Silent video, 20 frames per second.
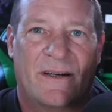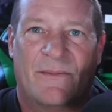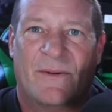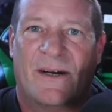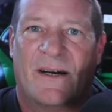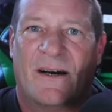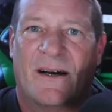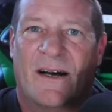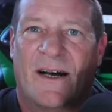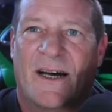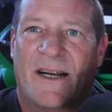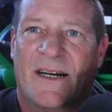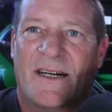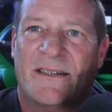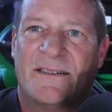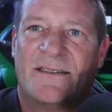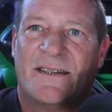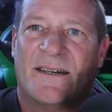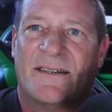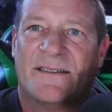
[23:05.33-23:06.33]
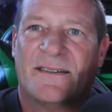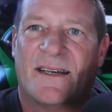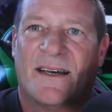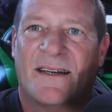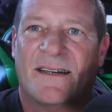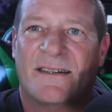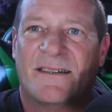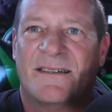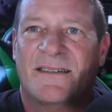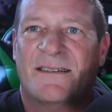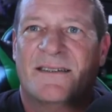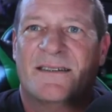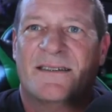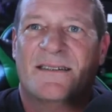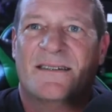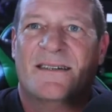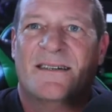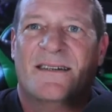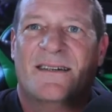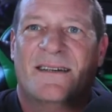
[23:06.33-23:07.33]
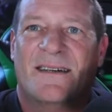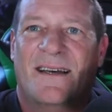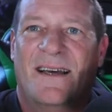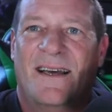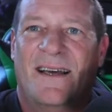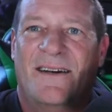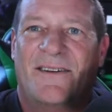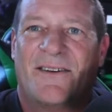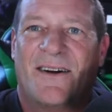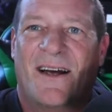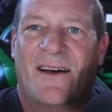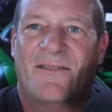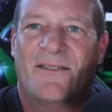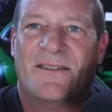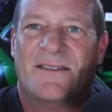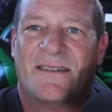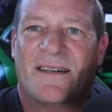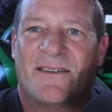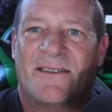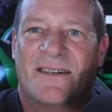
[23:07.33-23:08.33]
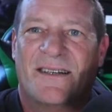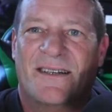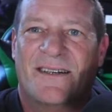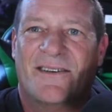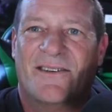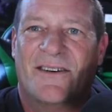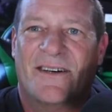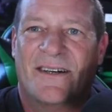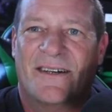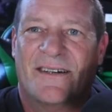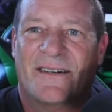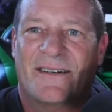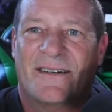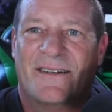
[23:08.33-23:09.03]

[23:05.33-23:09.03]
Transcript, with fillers: about how hot it is outside. Hey, Travis, how are you doing?